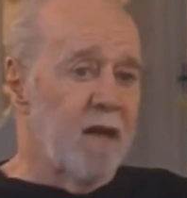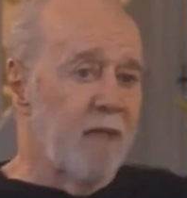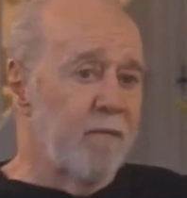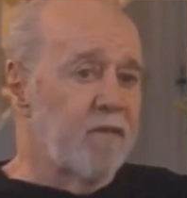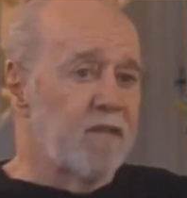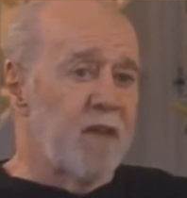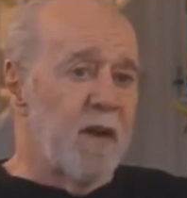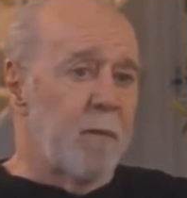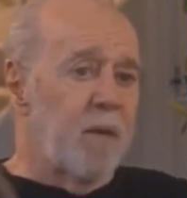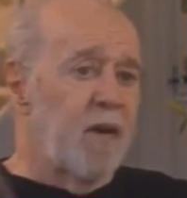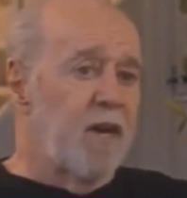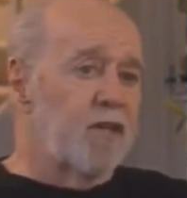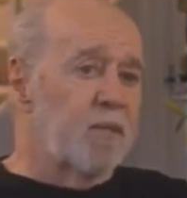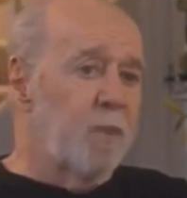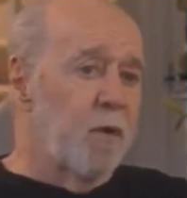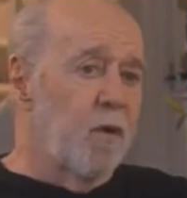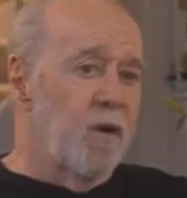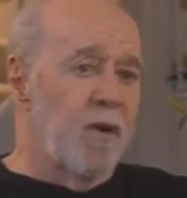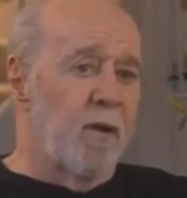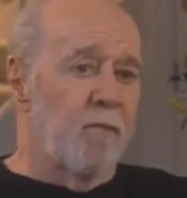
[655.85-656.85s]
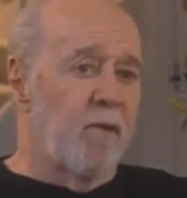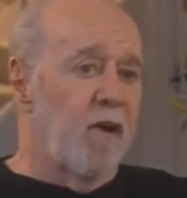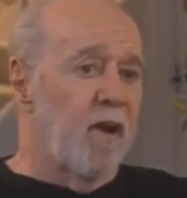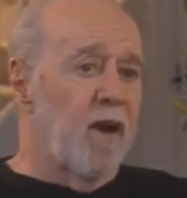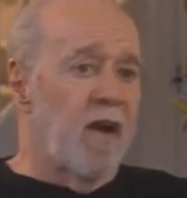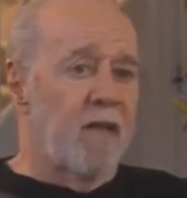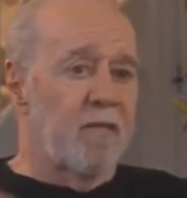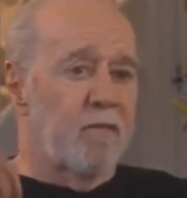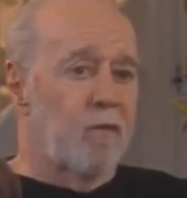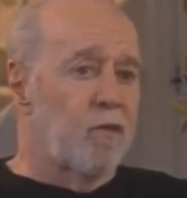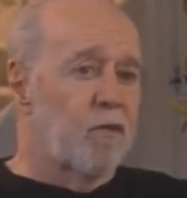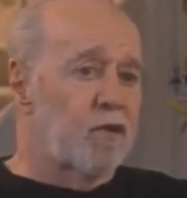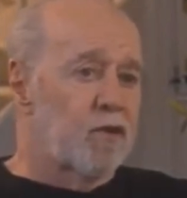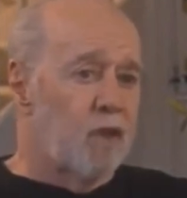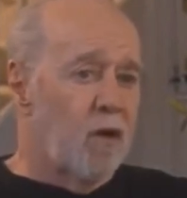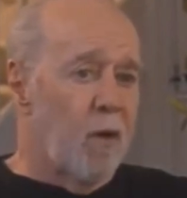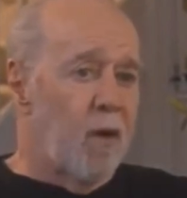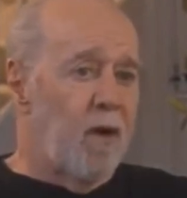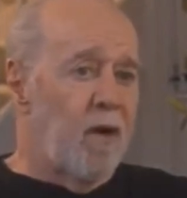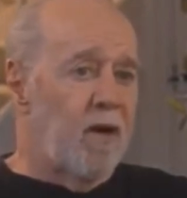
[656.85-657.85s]
Every time an HBO came around, I'd throw the
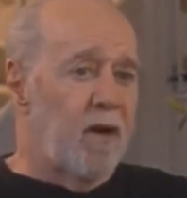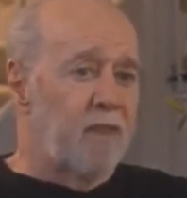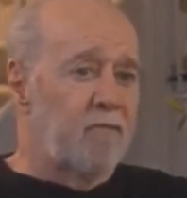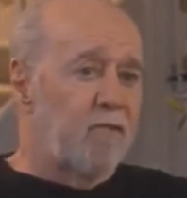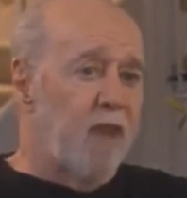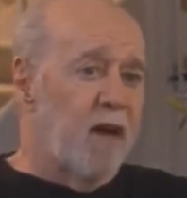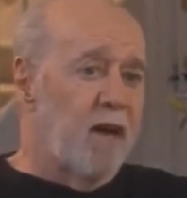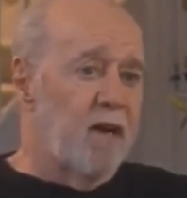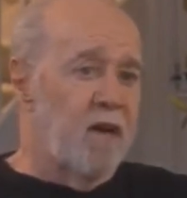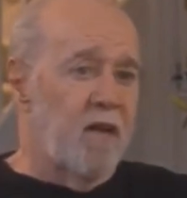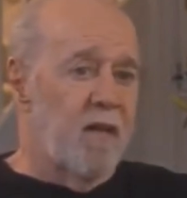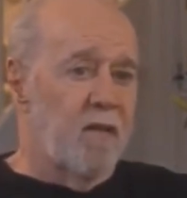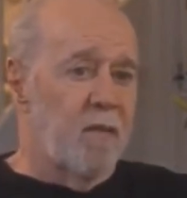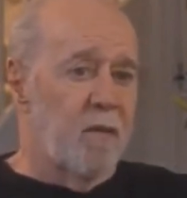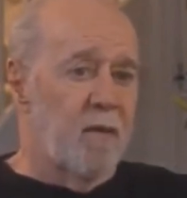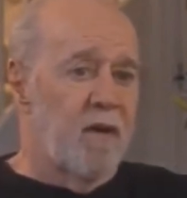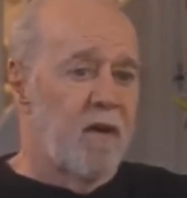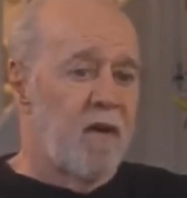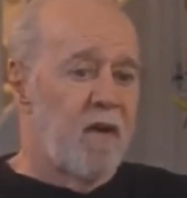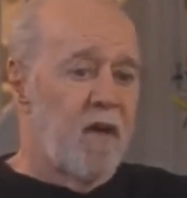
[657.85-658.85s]
show out and I'd write another one.